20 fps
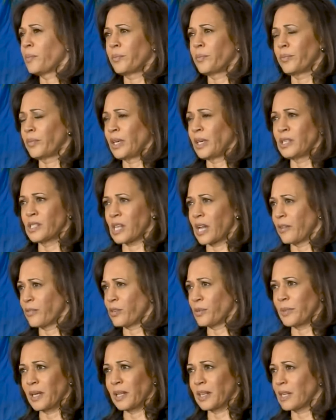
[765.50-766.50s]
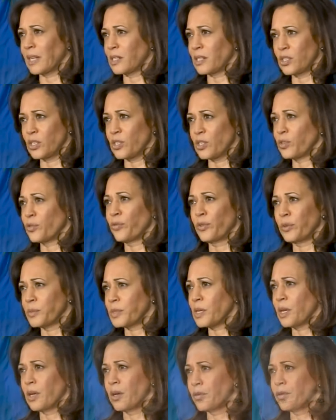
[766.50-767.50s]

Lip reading: He's going to have to make that decision for himself.